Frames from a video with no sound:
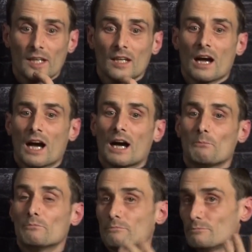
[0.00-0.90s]

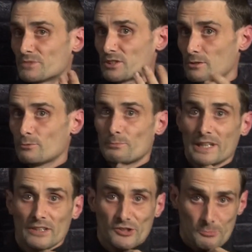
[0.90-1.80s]
to
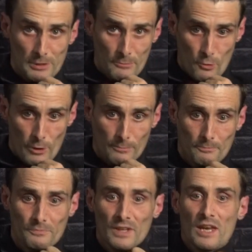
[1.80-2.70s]
be in the Supreme Court,
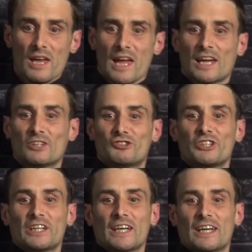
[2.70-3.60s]
and
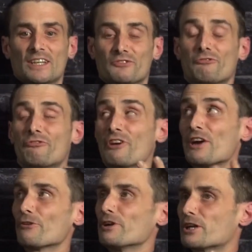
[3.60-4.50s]
she is
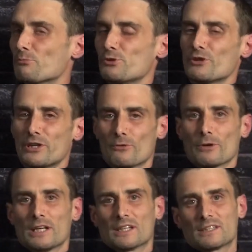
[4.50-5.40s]
very
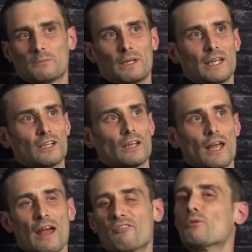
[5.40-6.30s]
community-oriented, meaning
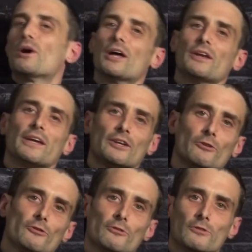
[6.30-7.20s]
everyone in
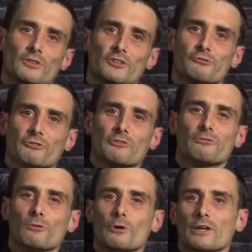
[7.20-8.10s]
her district in
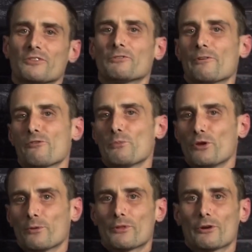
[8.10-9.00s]
Florida is very
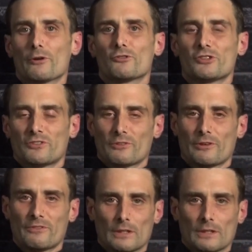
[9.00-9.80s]
familiar with her. She's very